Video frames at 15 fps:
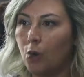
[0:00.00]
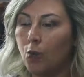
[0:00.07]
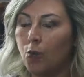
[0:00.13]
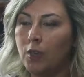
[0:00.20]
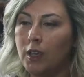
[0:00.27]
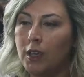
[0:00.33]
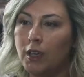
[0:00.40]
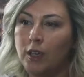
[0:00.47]

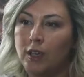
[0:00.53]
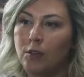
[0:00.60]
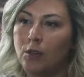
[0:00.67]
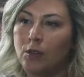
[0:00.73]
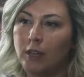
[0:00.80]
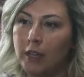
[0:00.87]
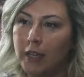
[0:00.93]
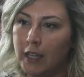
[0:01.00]
we
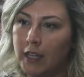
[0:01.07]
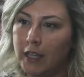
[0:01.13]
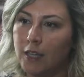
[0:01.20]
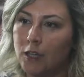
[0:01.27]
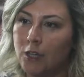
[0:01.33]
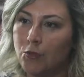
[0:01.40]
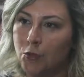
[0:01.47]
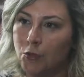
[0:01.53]

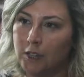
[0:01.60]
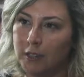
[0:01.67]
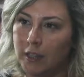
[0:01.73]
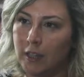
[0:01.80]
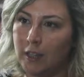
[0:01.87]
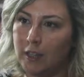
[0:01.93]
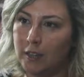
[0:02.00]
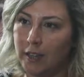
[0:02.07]
here worked
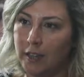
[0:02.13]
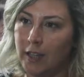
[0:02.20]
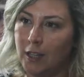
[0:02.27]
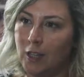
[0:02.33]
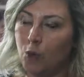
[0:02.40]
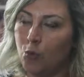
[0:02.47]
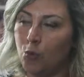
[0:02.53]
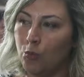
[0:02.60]
a lot,
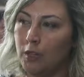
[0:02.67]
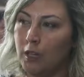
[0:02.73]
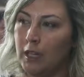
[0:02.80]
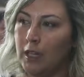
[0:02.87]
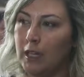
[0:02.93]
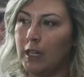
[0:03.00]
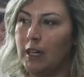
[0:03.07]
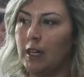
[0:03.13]
and
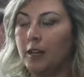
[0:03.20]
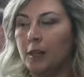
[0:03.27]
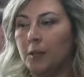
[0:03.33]
we